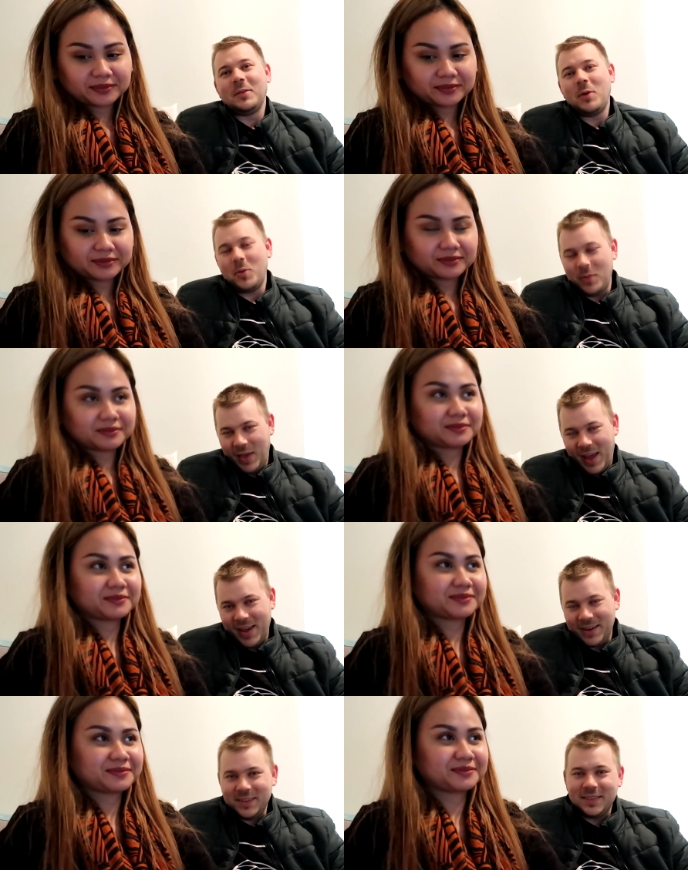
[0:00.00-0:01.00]
Speaker 1: Well, with
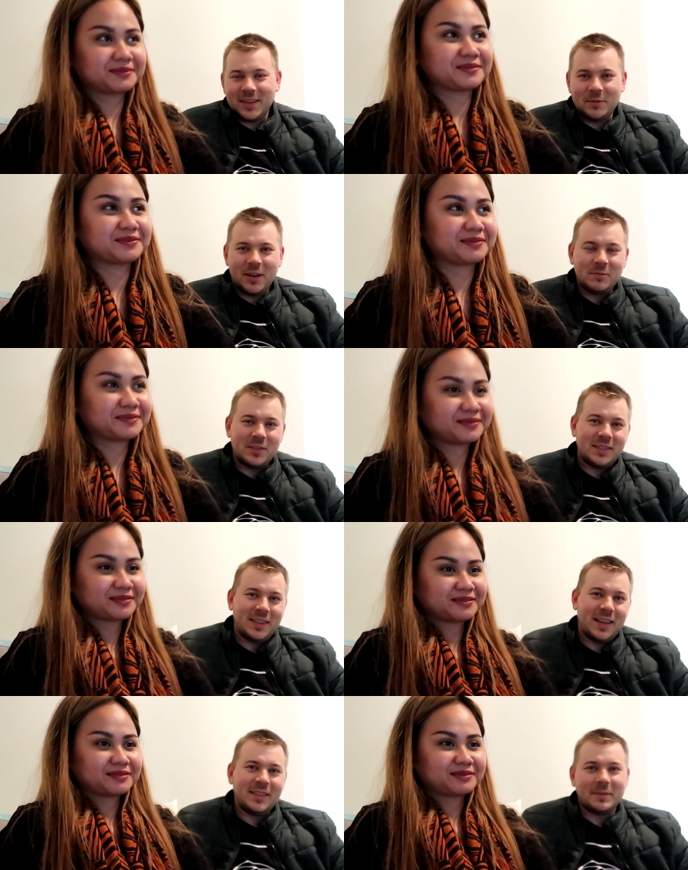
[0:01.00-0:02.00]
Anne, sometimes she
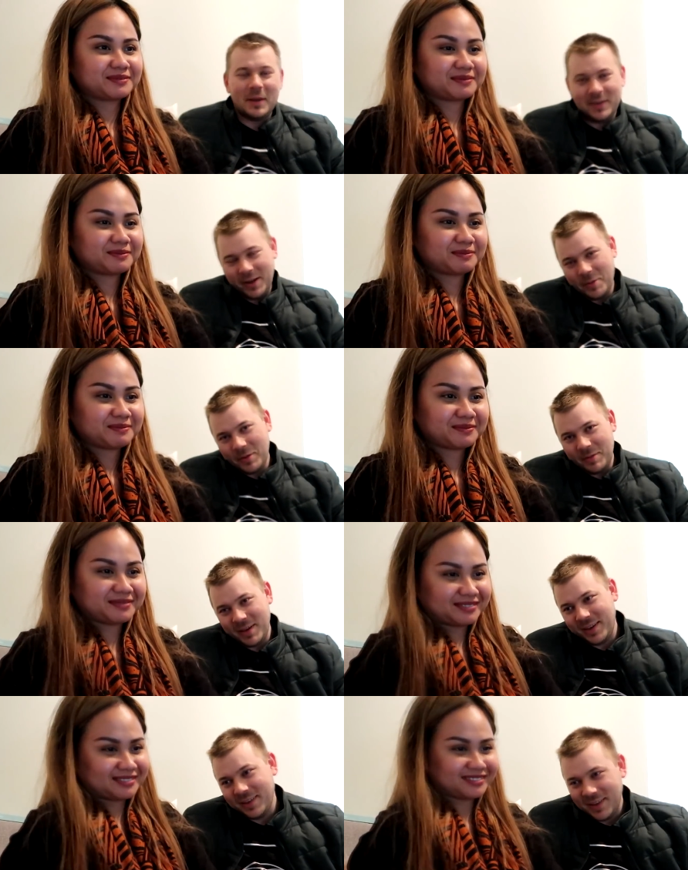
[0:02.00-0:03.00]
says, spend time with
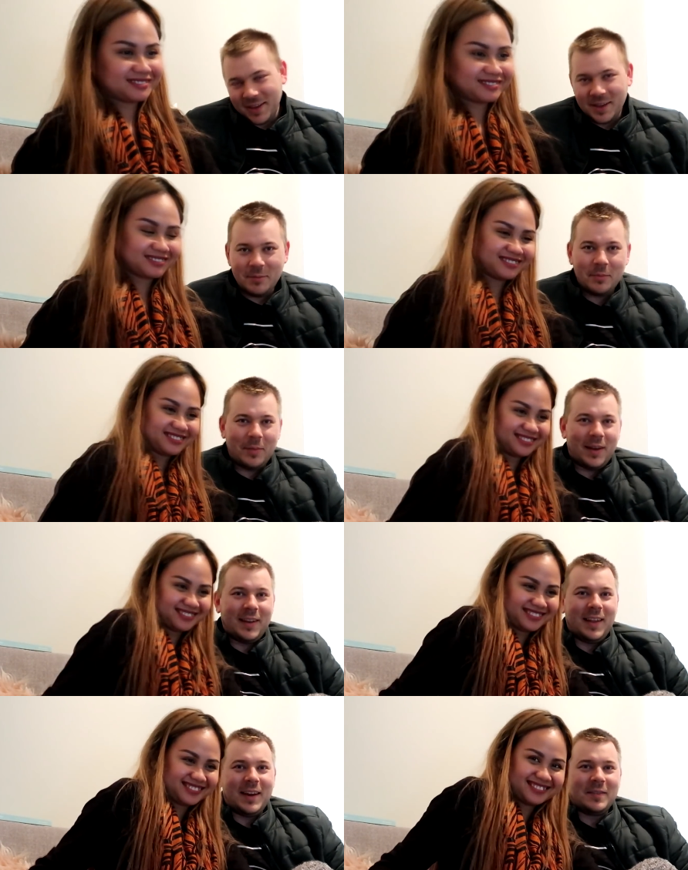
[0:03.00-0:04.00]
me,
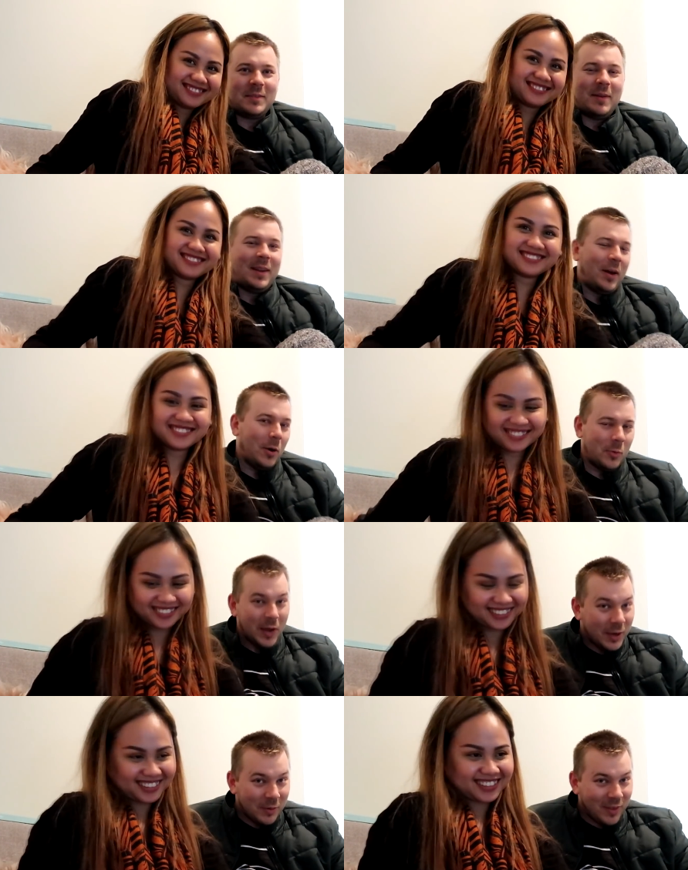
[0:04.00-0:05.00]
but then I've spent the whole
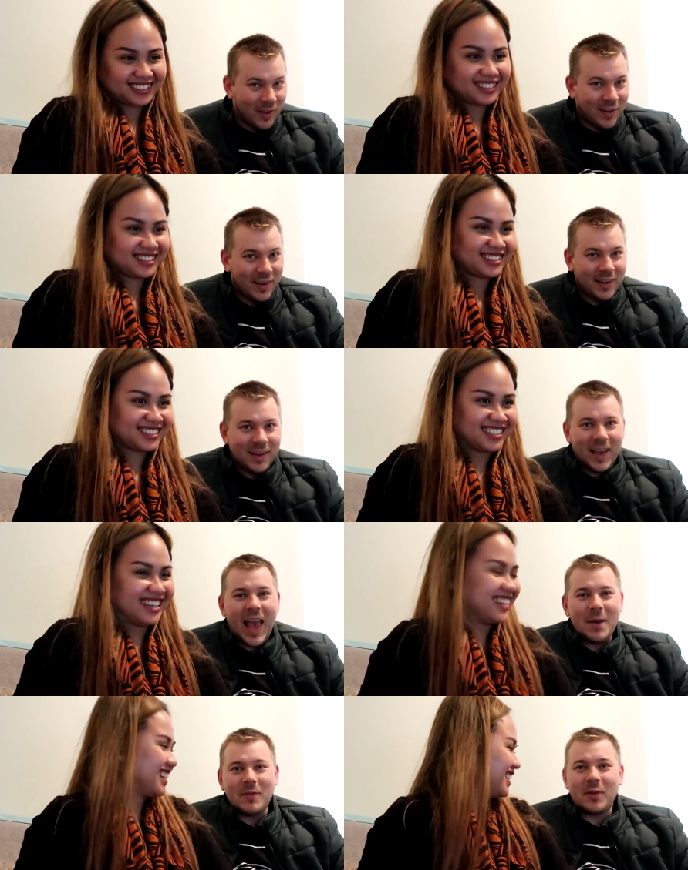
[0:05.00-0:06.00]
week with her,
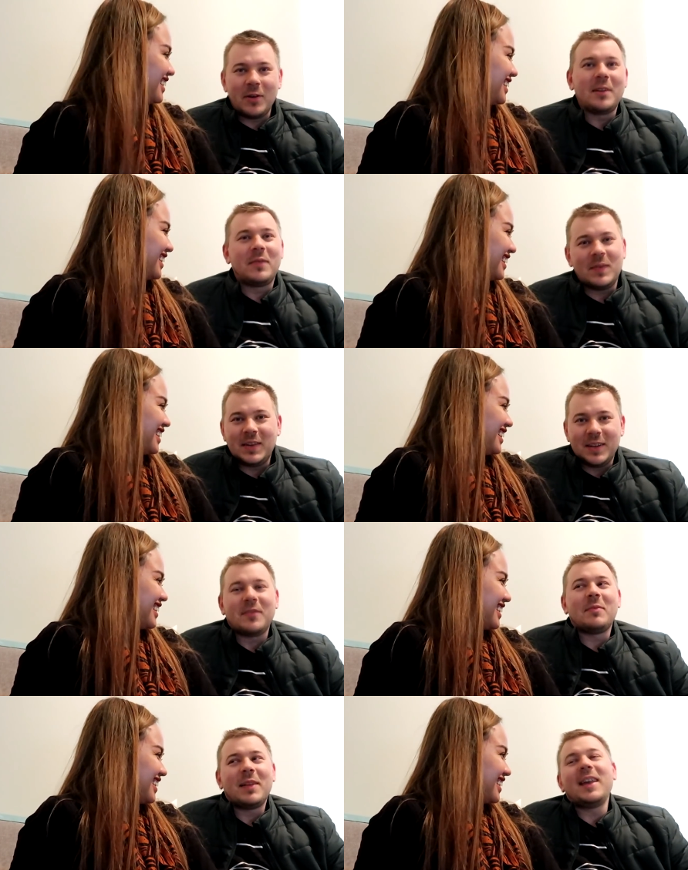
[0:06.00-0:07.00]
and we've gone to 50
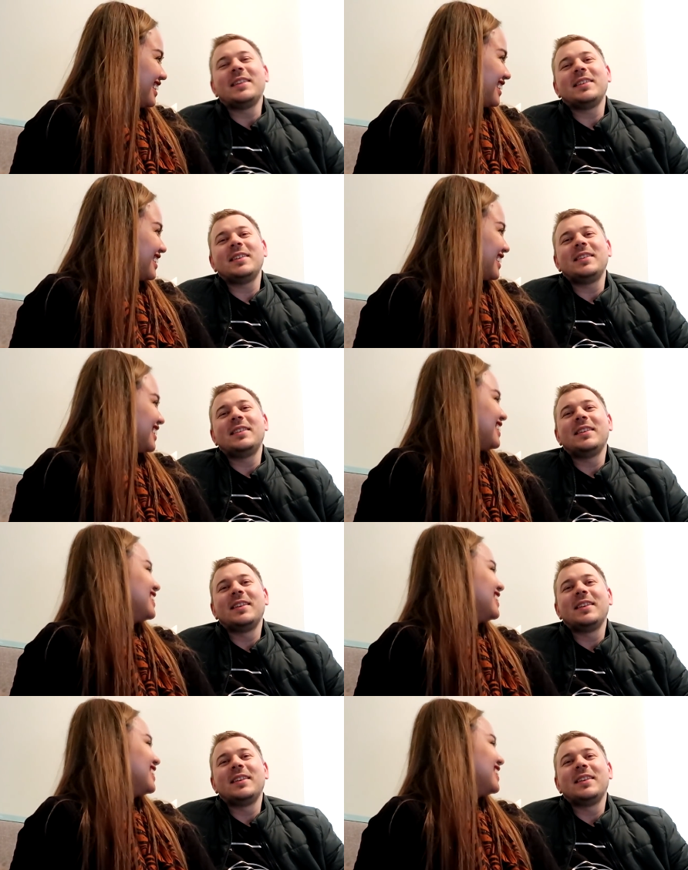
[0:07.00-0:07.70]
different places.